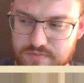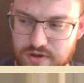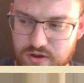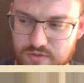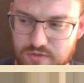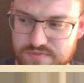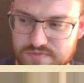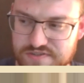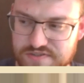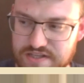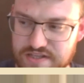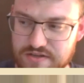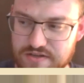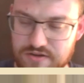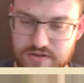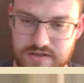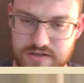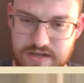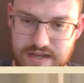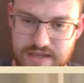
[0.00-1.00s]
of poems in
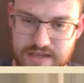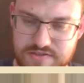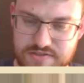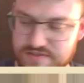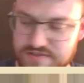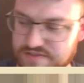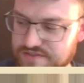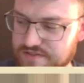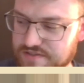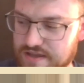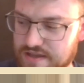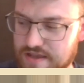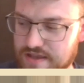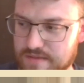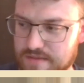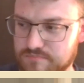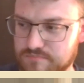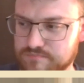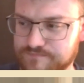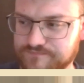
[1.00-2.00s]
your collections,
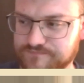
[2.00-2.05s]
I